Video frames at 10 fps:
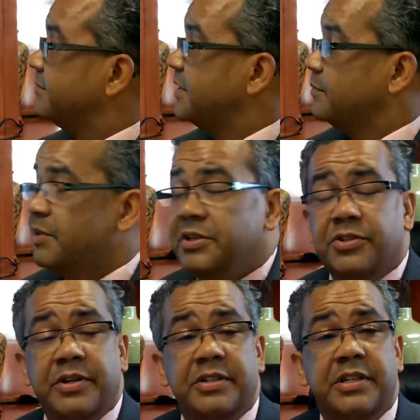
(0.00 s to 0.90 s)

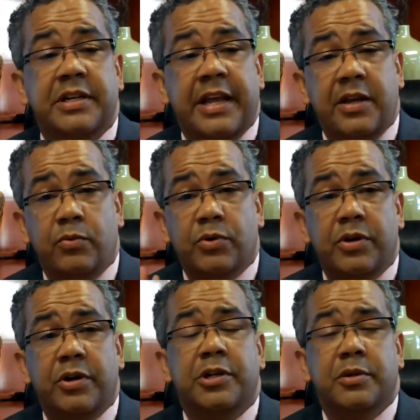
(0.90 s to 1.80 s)
administrator said, hey, we're
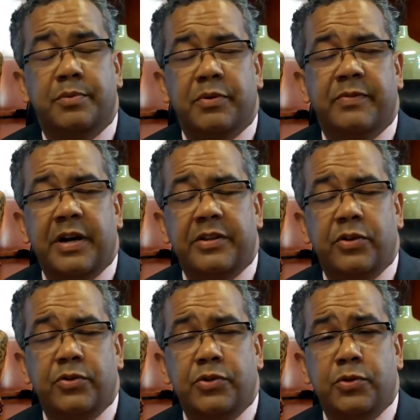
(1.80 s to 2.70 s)
going to provide
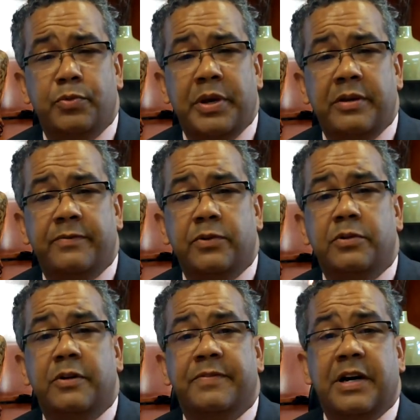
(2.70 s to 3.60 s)
those who pay in
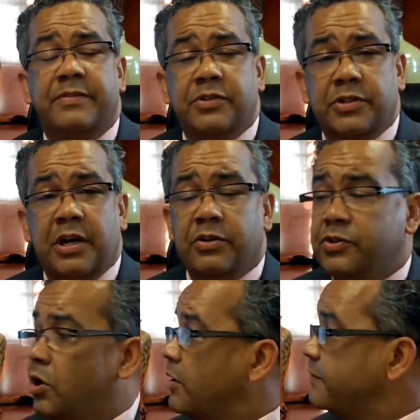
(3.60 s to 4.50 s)
full $500
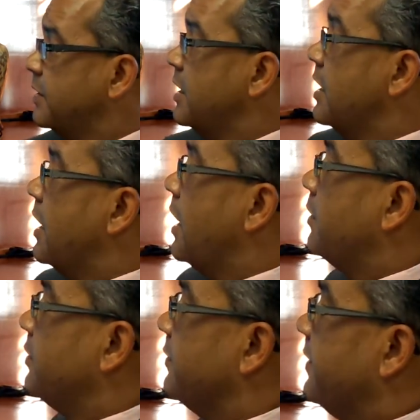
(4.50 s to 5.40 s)
off
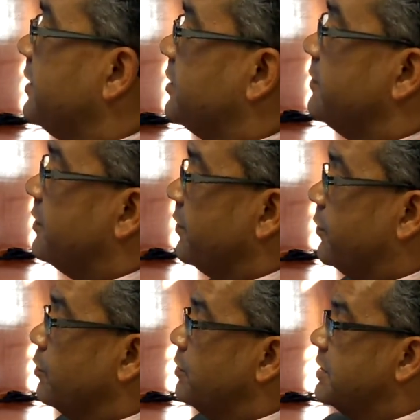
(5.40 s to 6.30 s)
their facelift, their
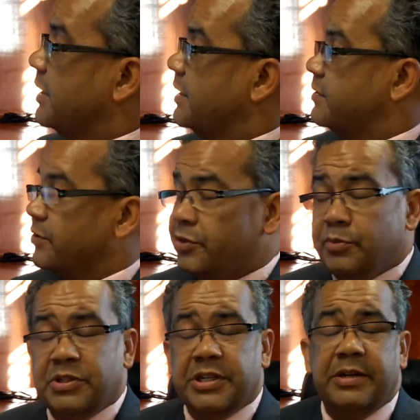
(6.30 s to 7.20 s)

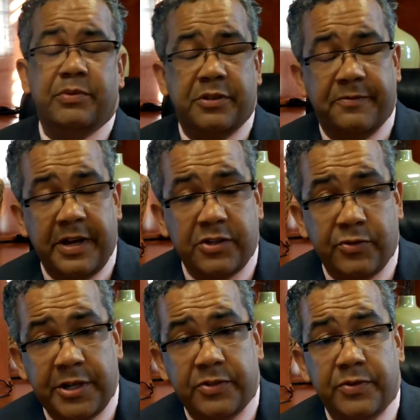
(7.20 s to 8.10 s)
ThermiTite with the fat
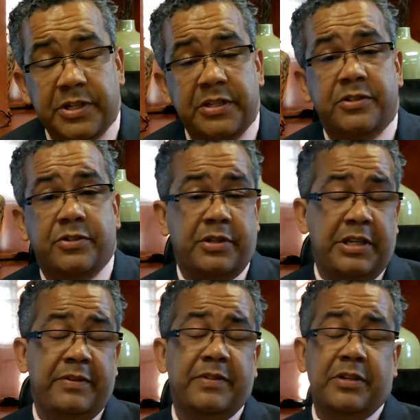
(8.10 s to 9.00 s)
transfer, and
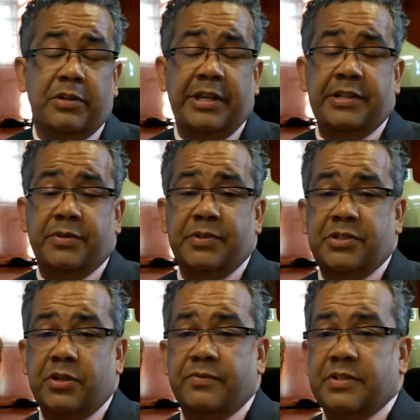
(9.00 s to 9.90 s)
even their laser
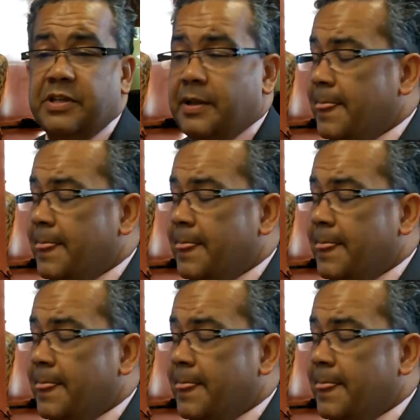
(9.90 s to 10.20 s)
resurfacing.